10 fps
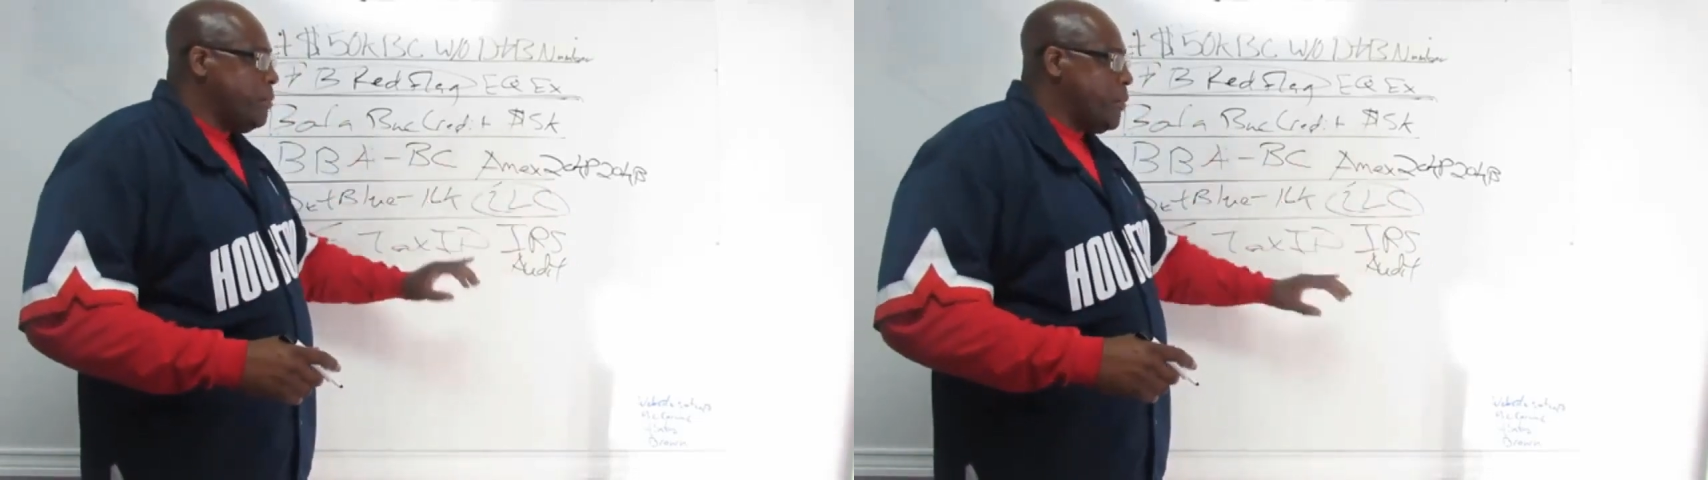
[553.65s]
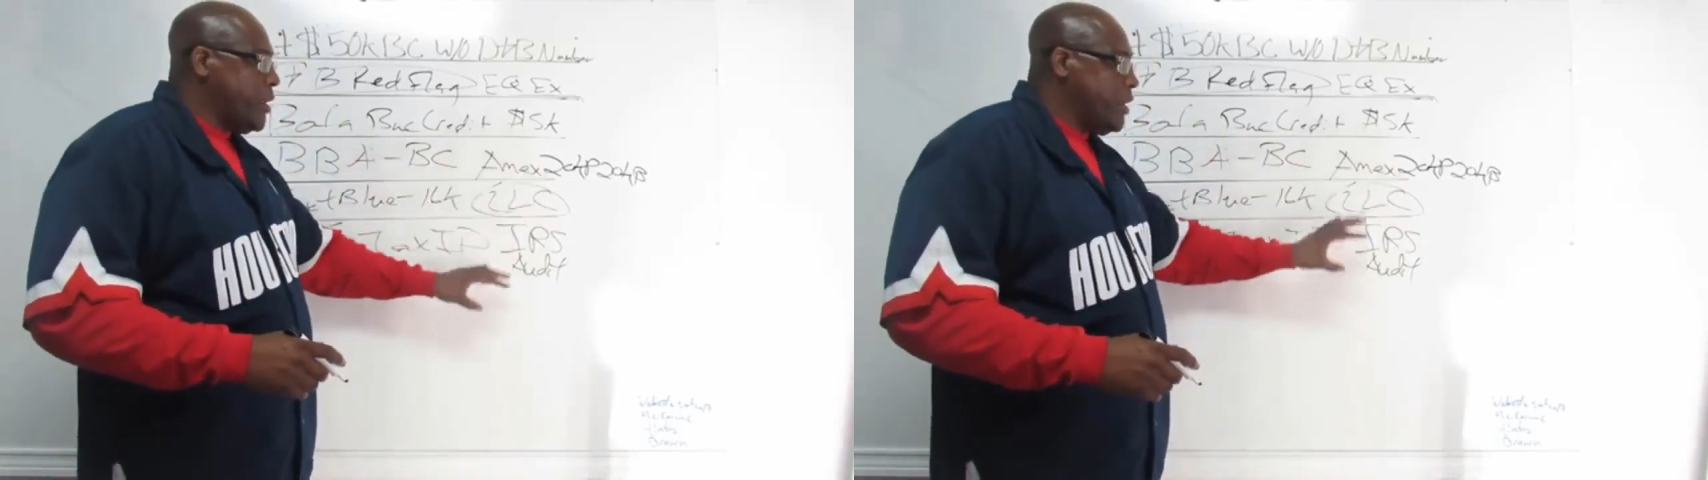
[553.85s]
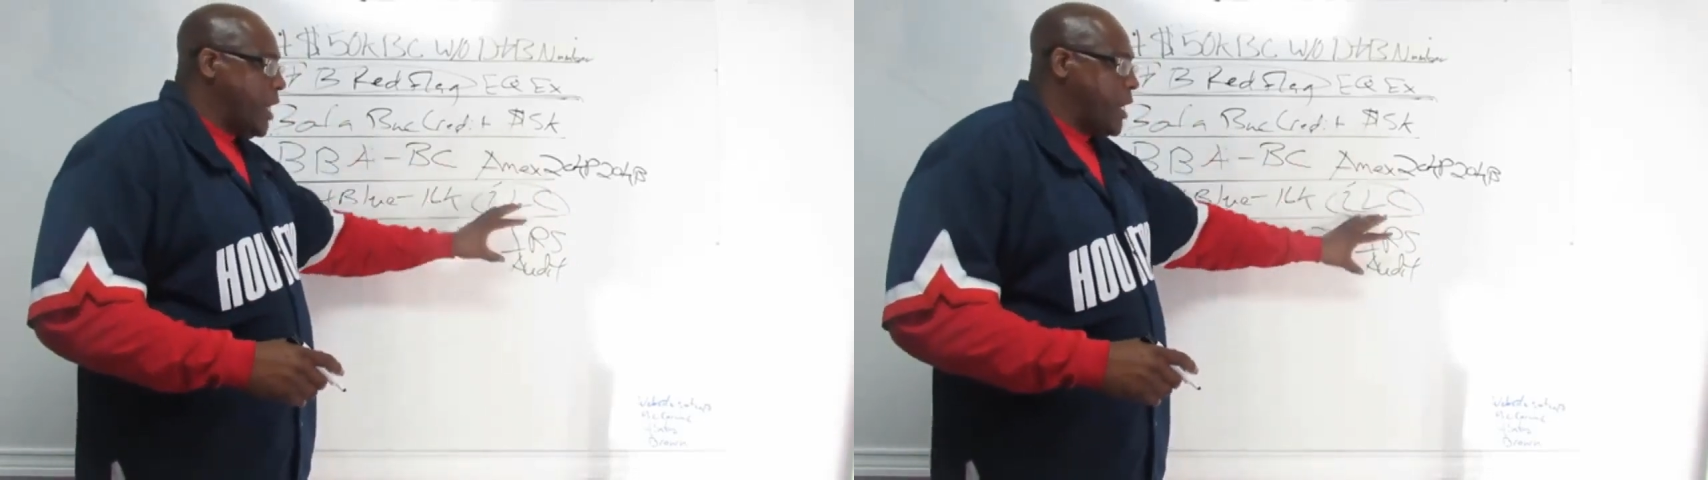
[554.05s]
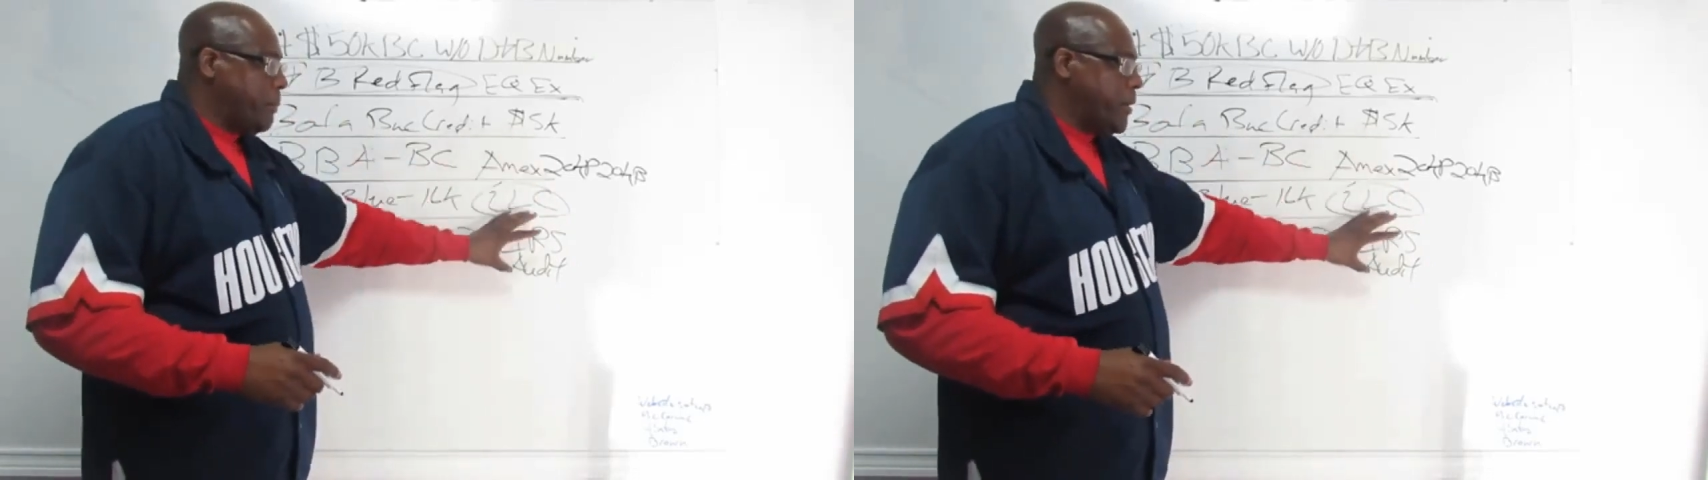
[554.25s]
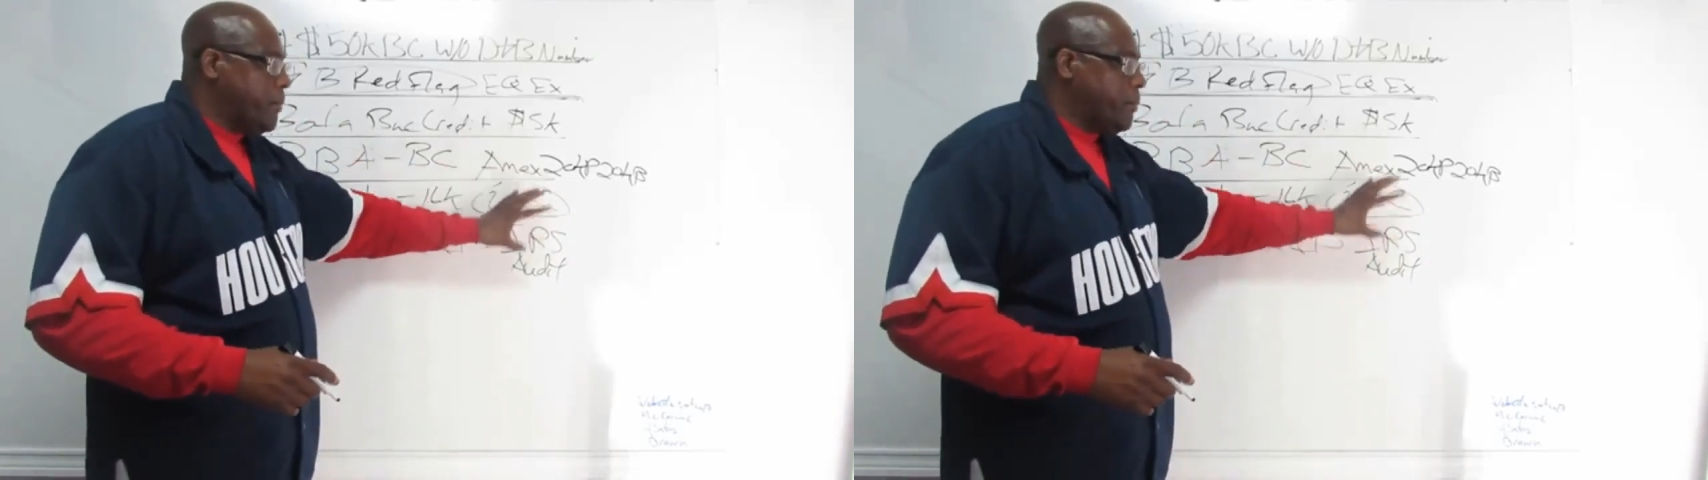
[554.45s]
But a
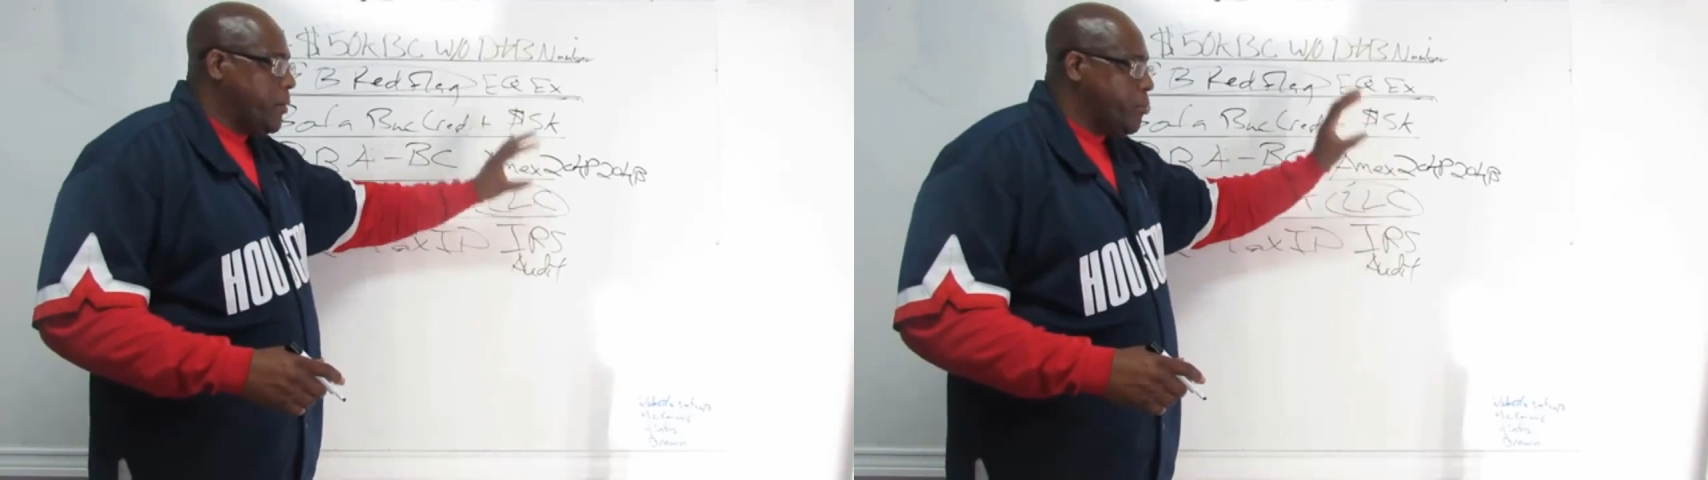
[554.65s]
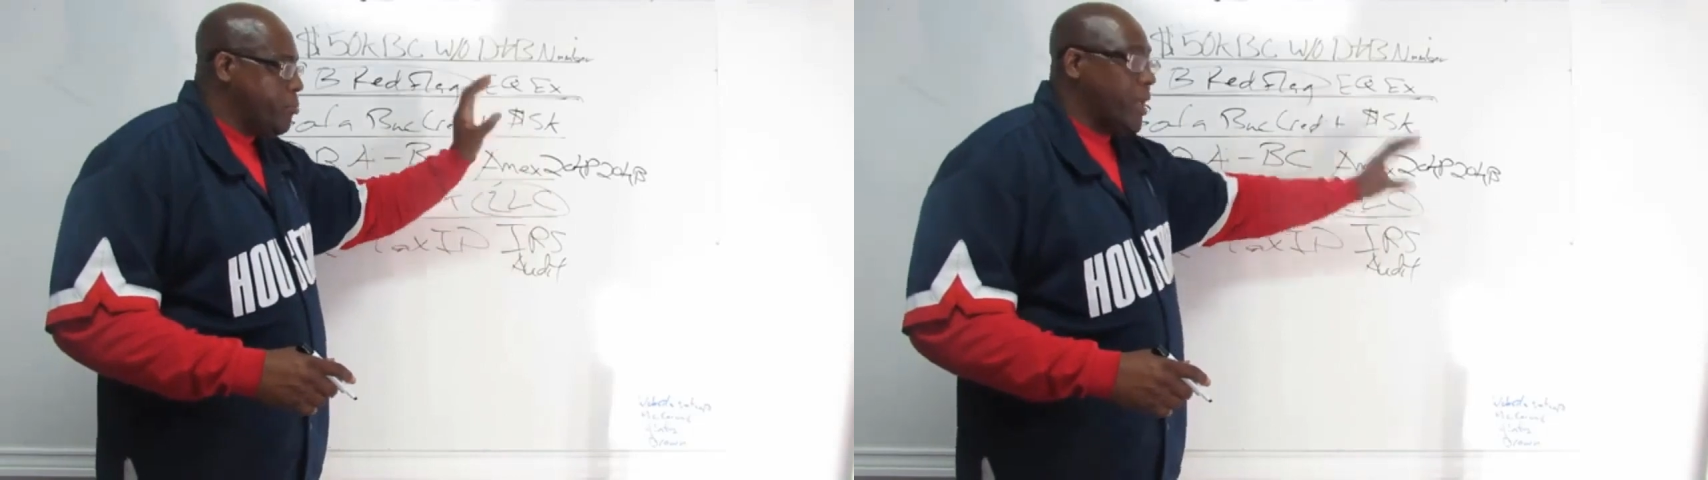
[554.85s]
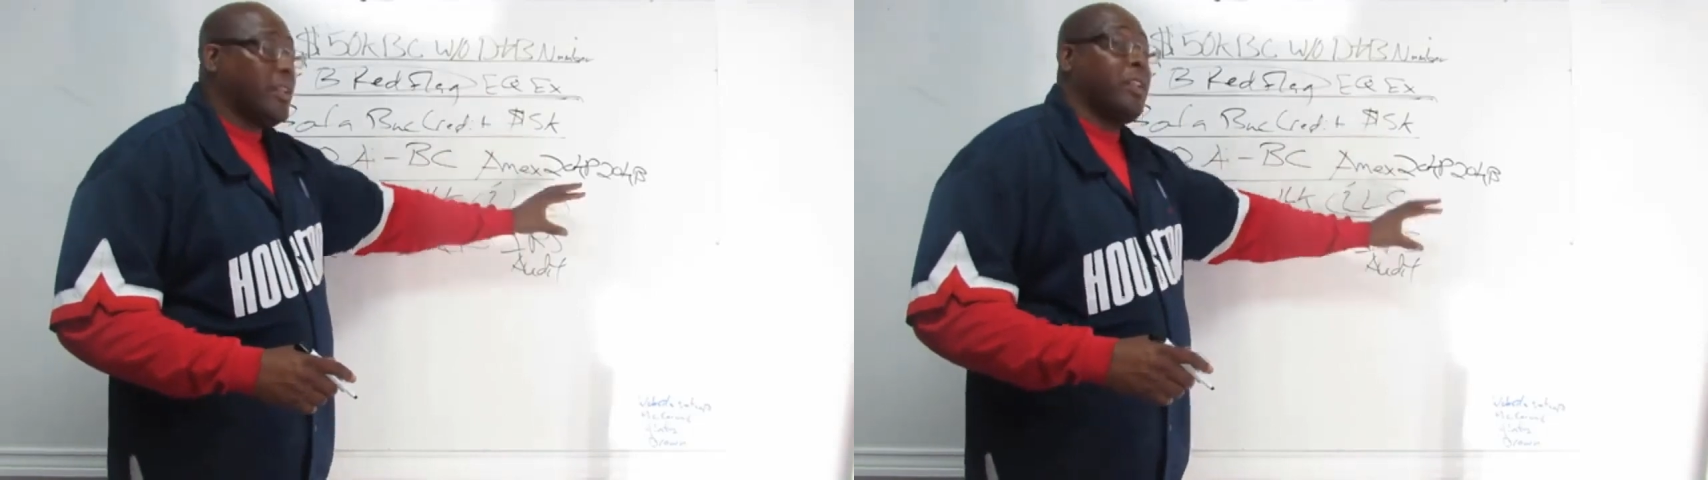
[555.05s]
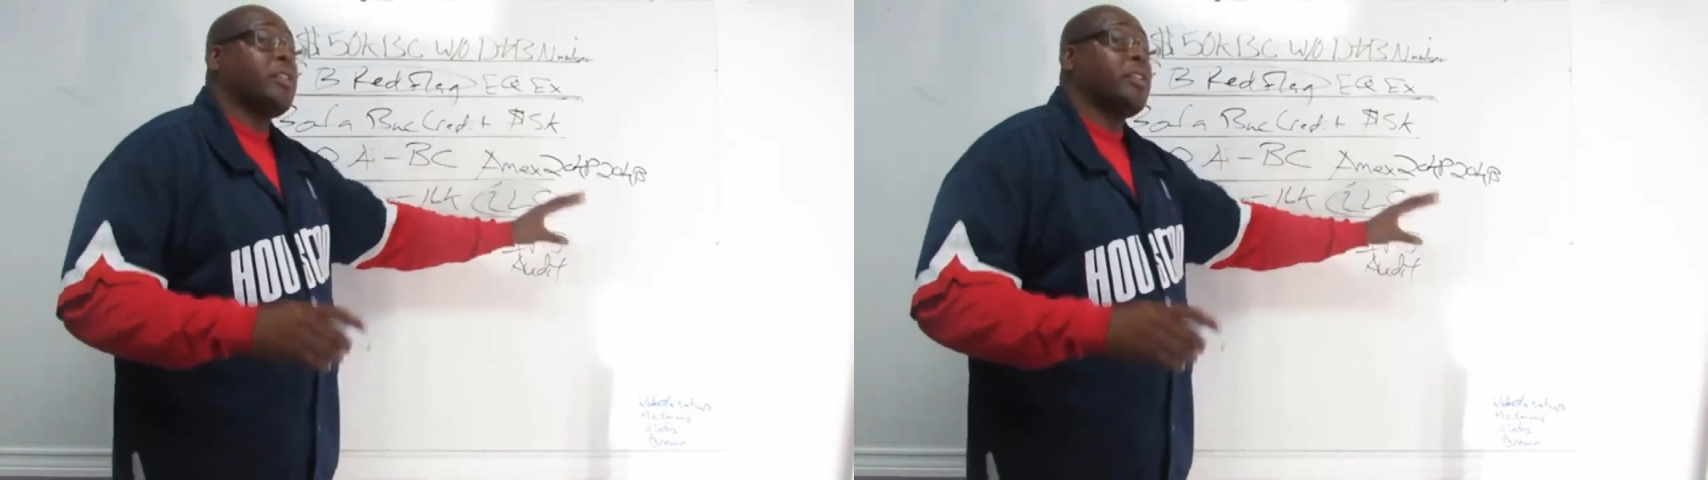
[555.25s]
lot of people make